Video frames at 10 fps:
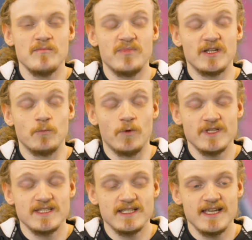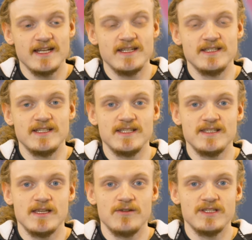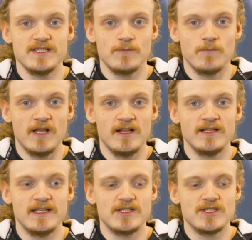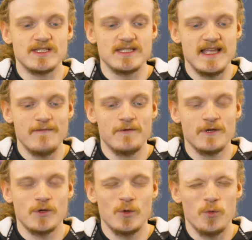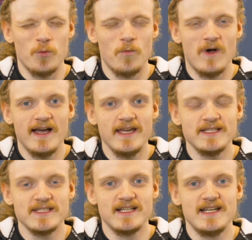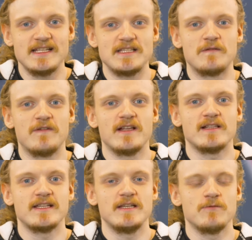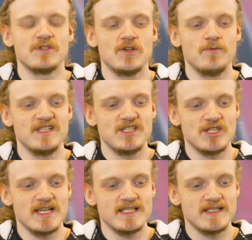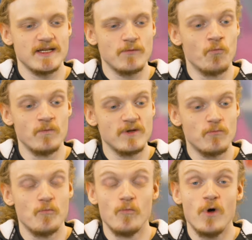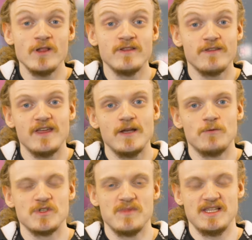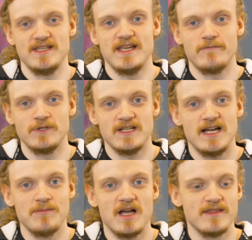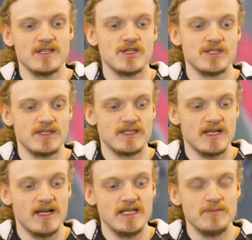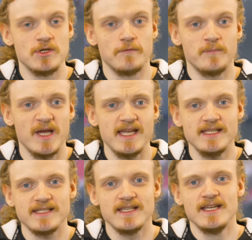But once again, in this series, well, it just never quite clicked. It felt like he was always just like, the one thing was missing every time, either just a tiny bit of pace,